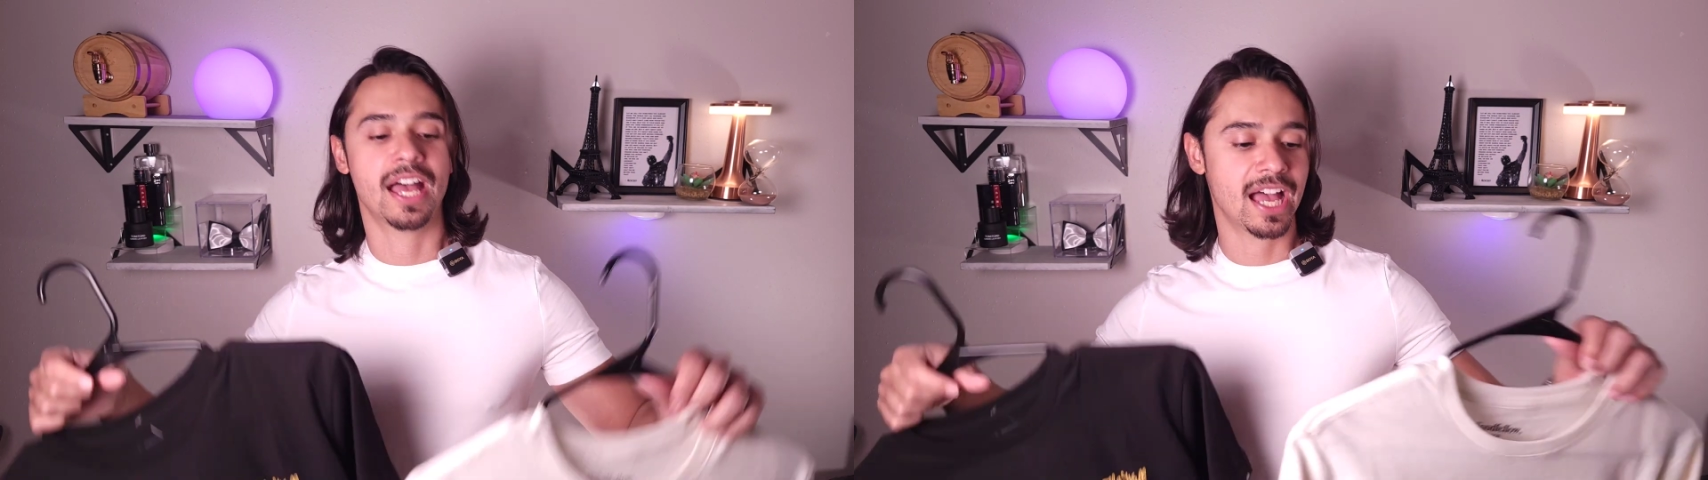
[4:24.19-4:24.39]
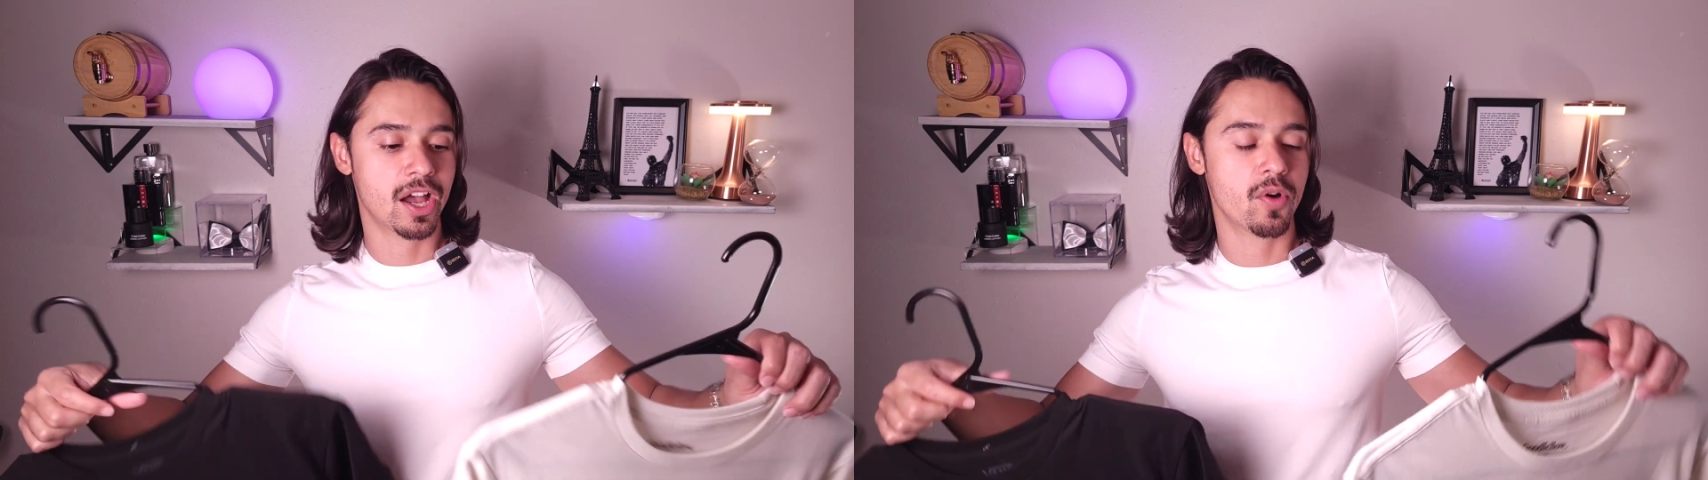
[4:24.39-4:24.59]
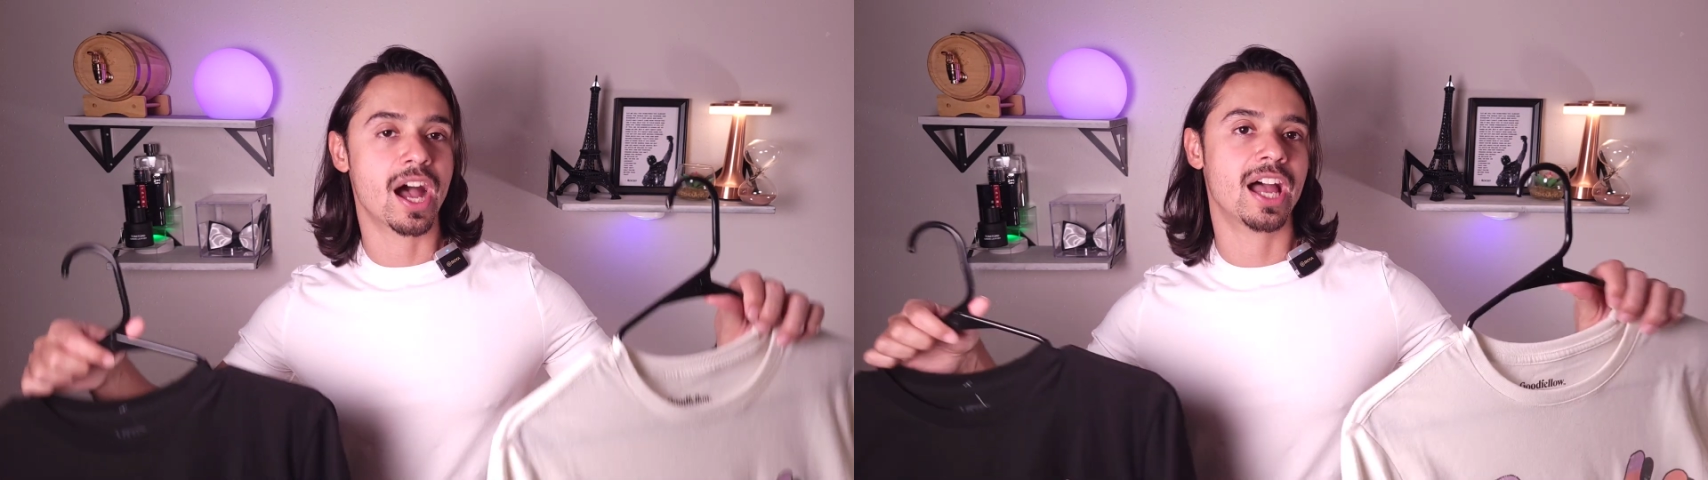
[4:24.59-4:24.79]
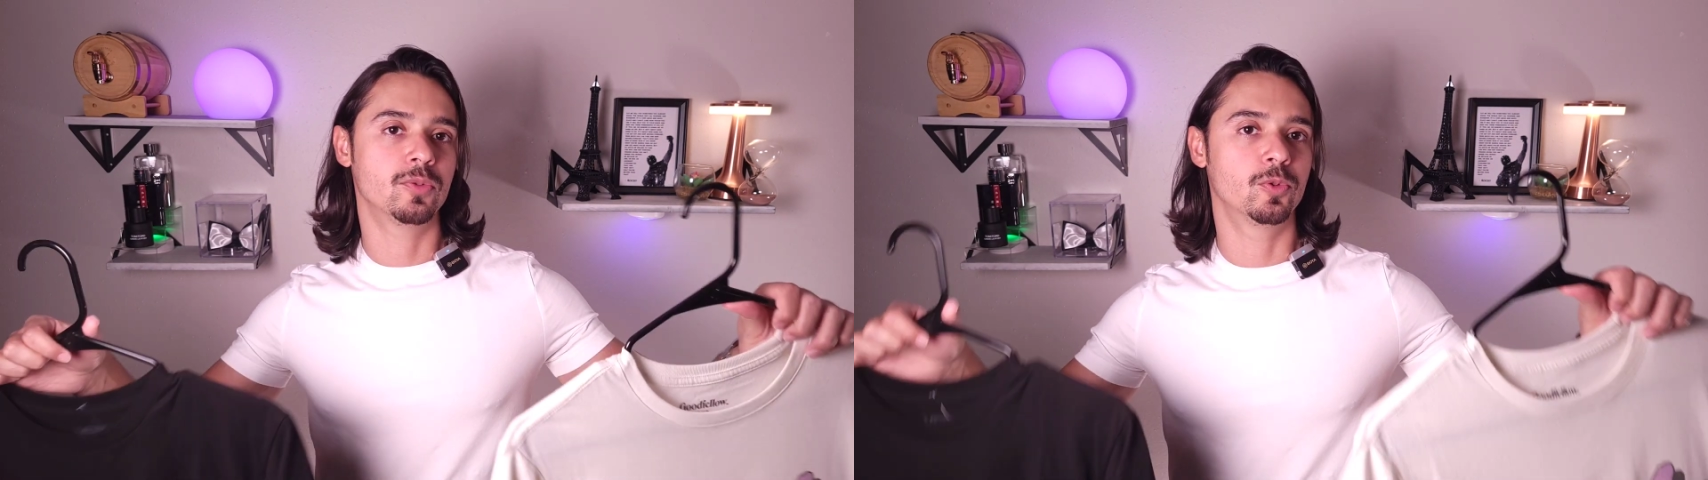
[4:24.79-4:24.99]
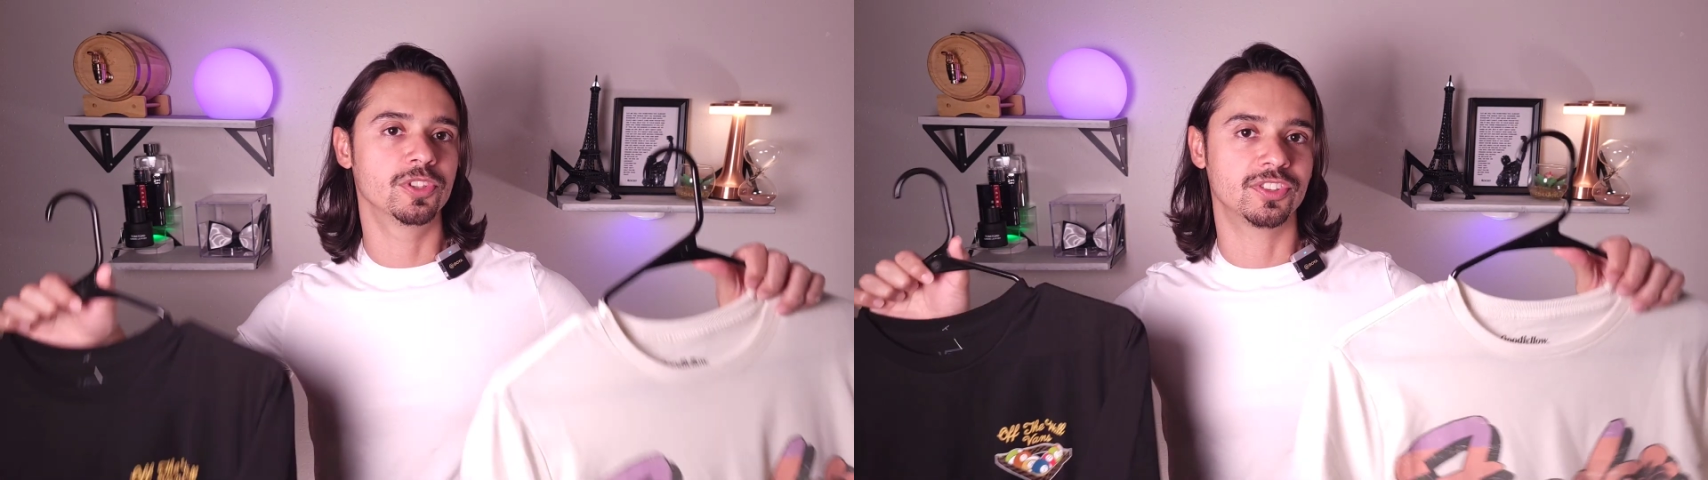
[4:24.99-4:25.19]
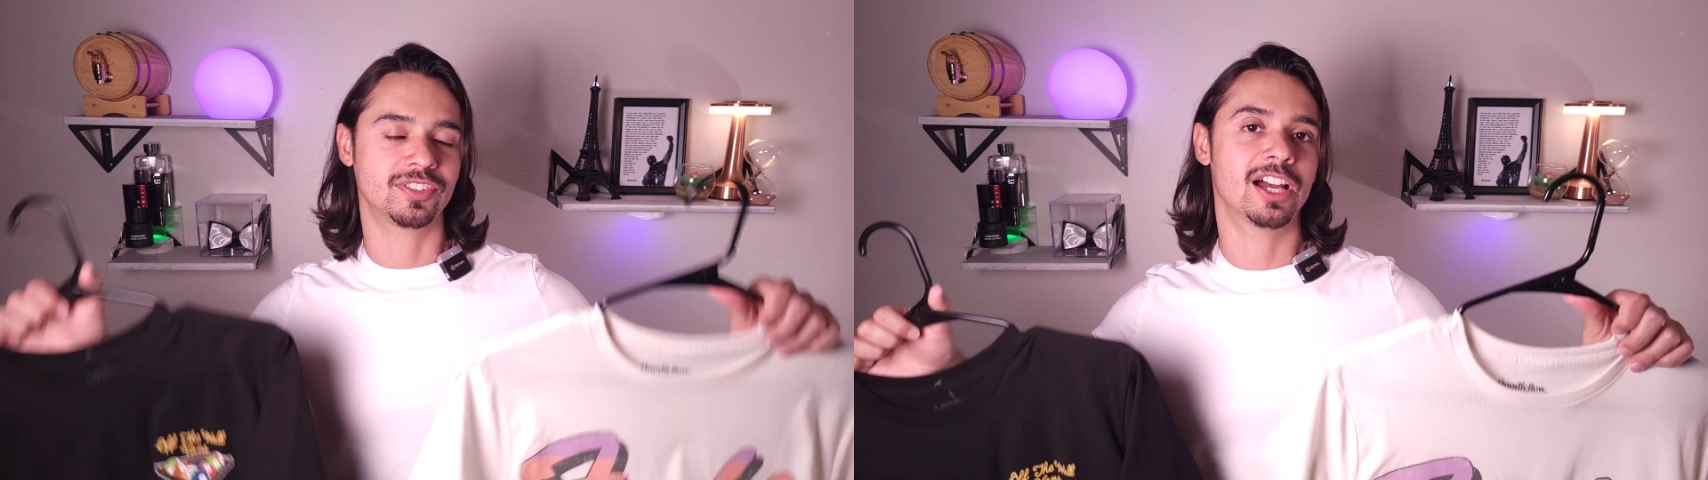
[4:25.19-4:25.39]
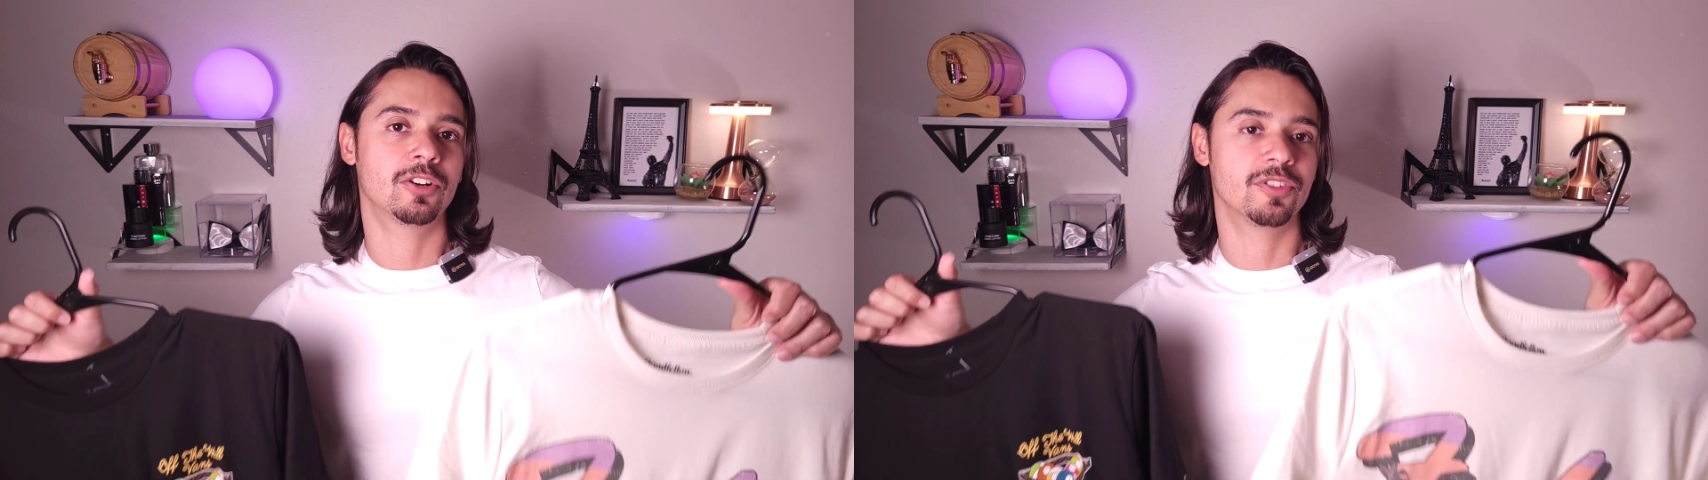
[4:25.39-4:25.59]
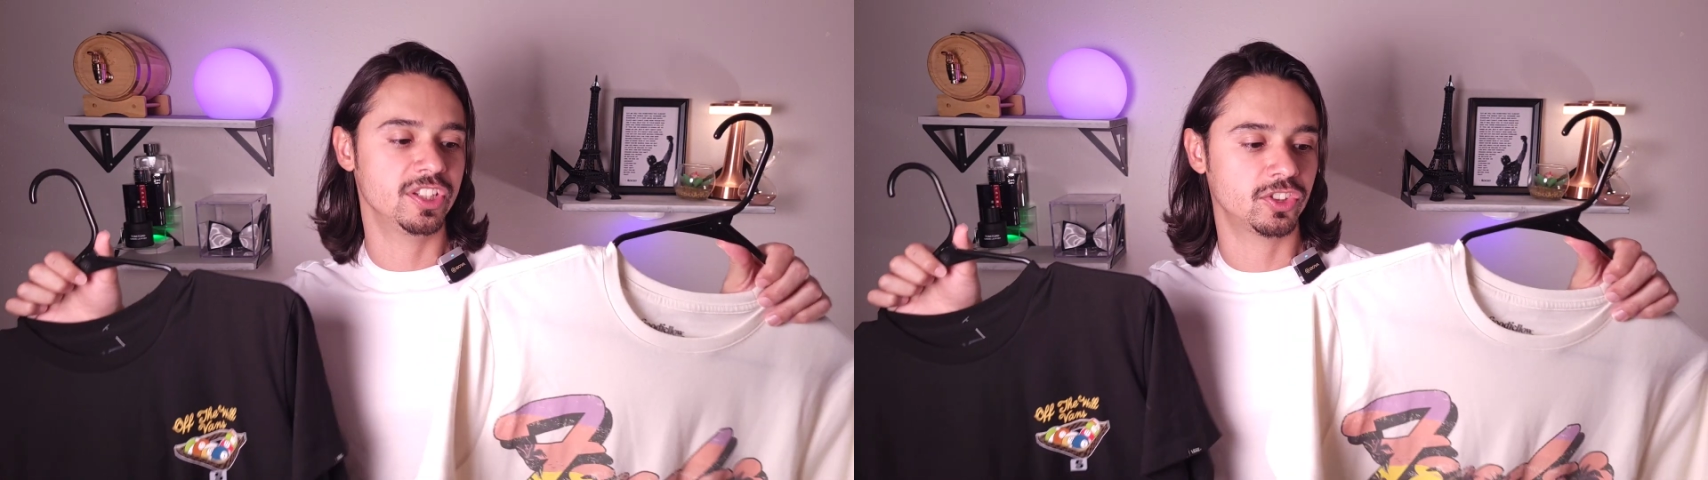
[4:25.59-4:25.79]
how I would
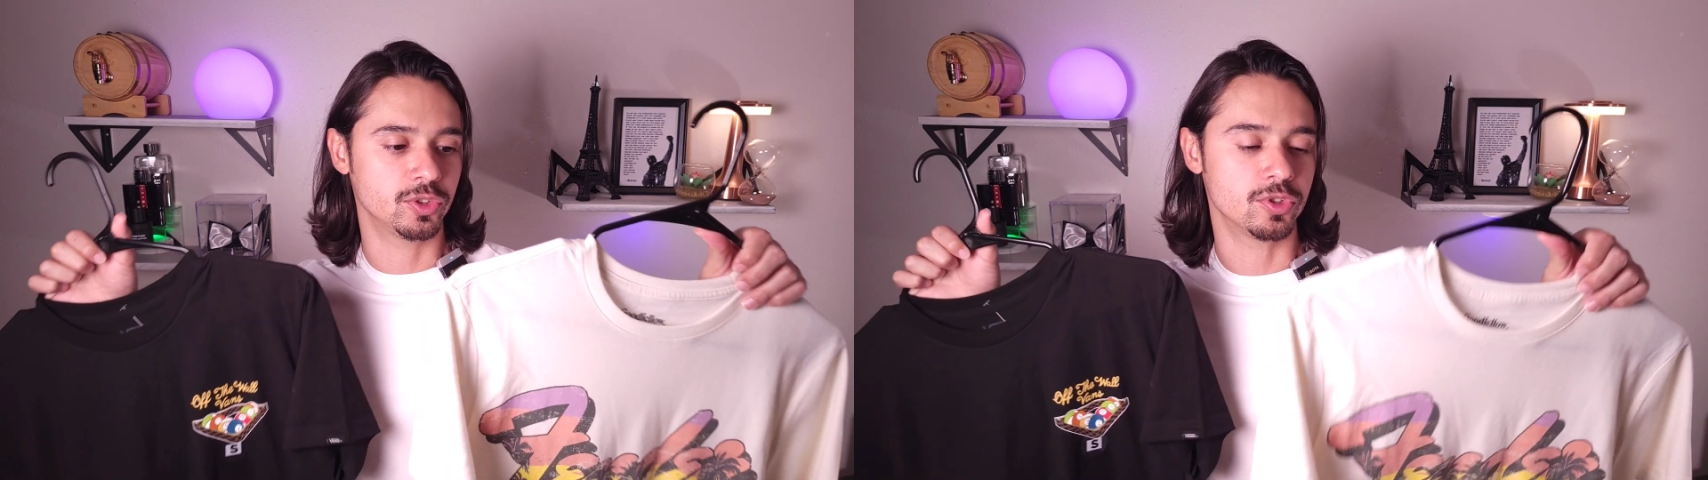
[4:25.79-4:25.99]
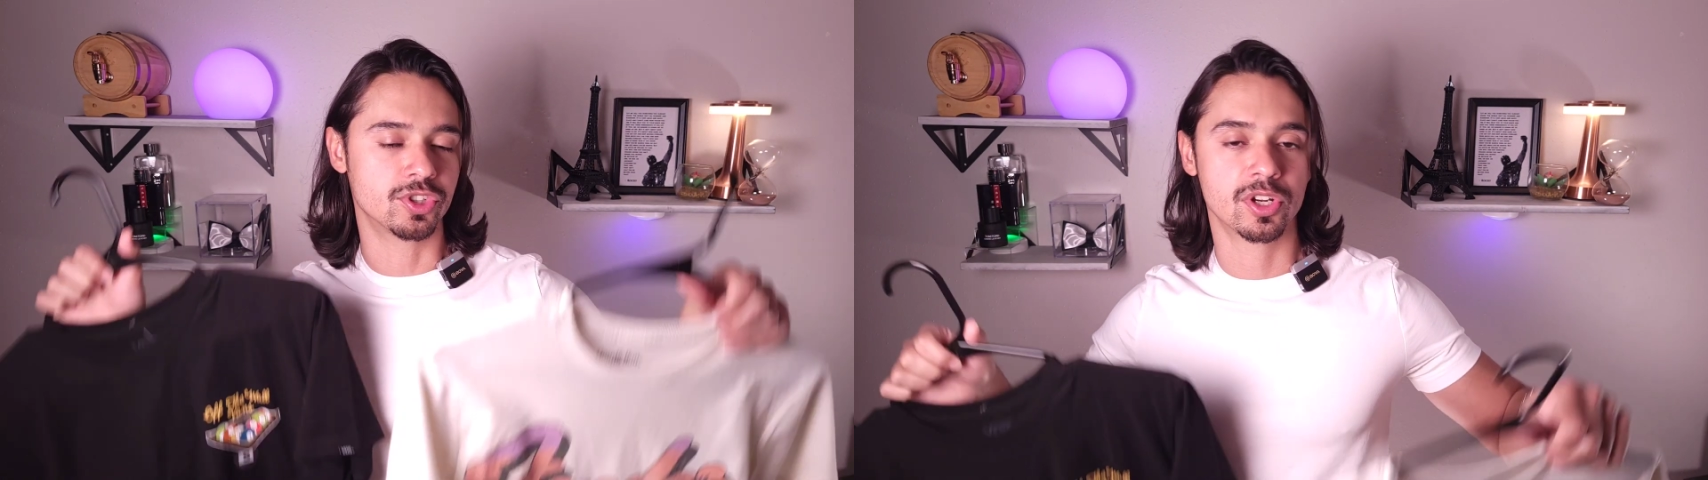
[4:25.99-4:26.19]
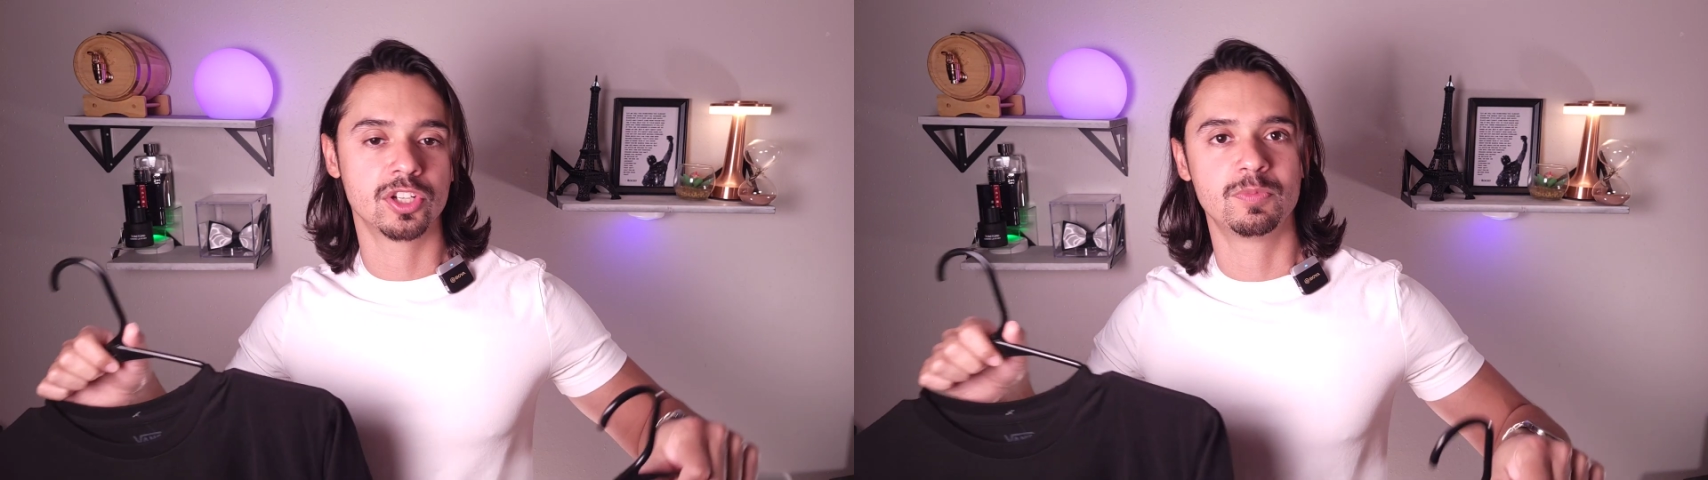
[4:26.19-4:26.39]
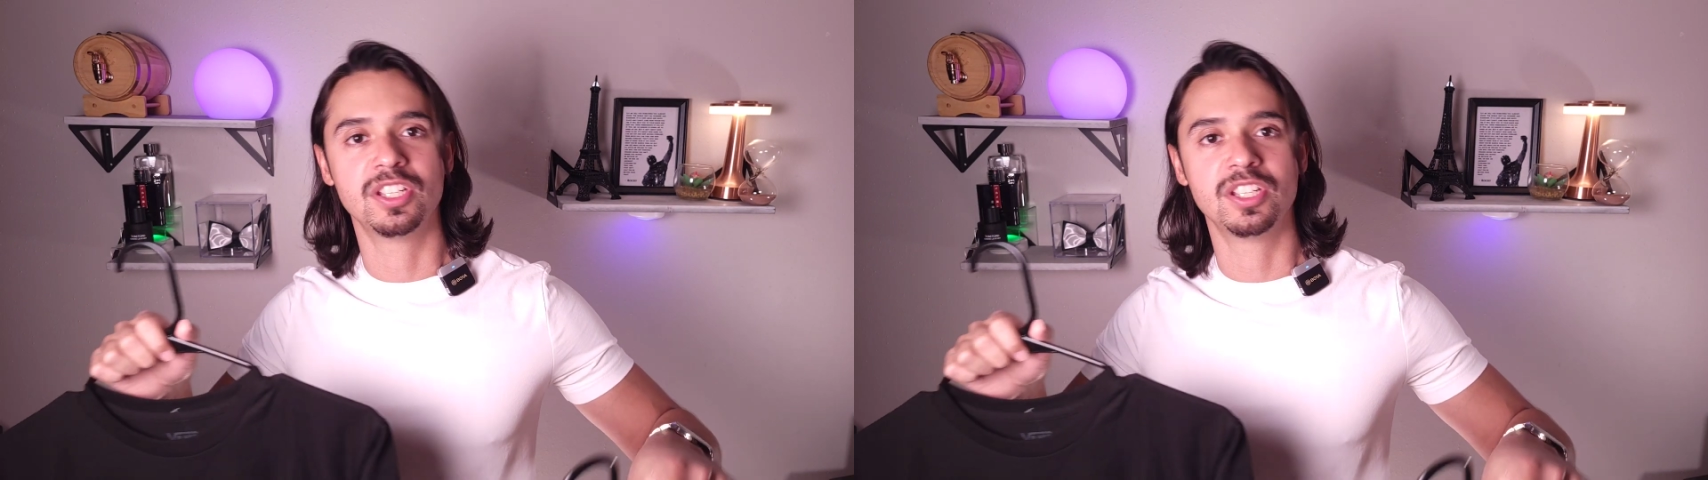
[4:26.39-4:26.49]
style these two shirts,